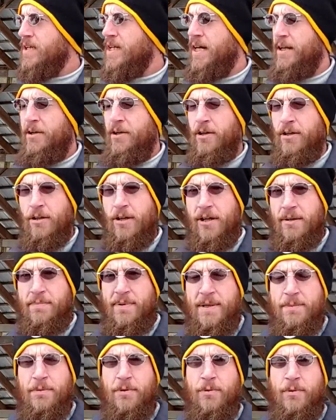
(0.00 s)
I know a lot of
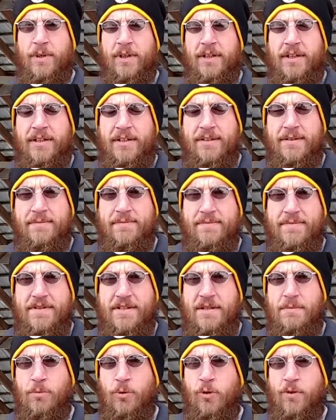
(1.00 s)
people wanted to
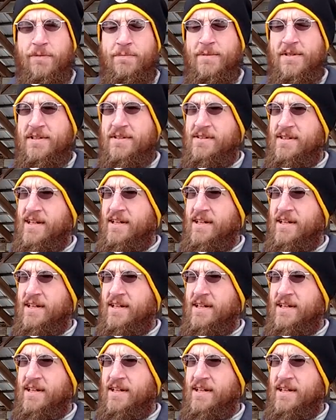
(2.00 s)
see more of Mrs.